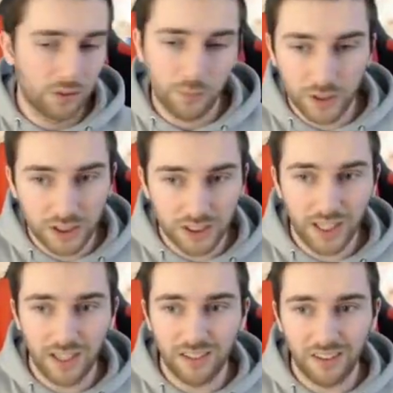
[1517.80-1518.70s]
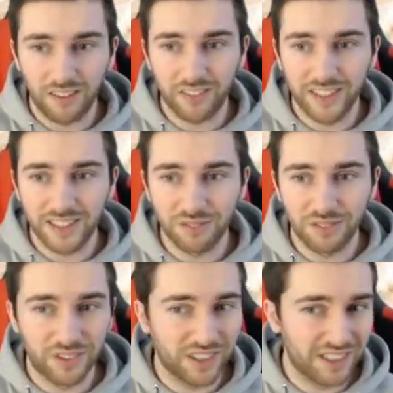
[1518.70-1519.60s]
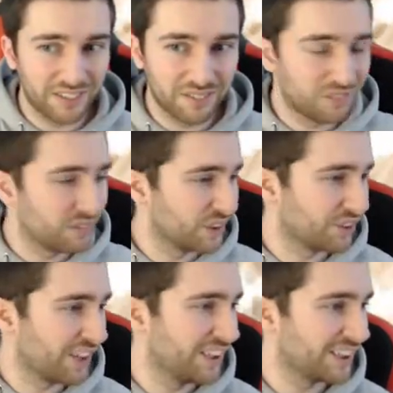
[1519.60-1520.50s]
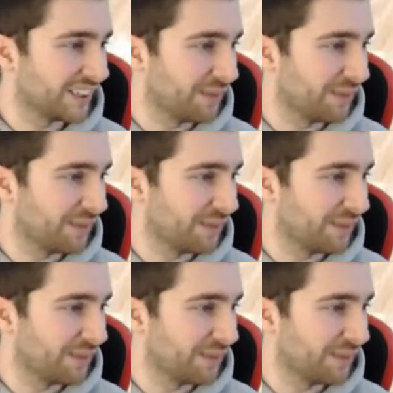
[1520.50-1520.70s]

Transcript: Which is, again, another reason for uh, for frustration.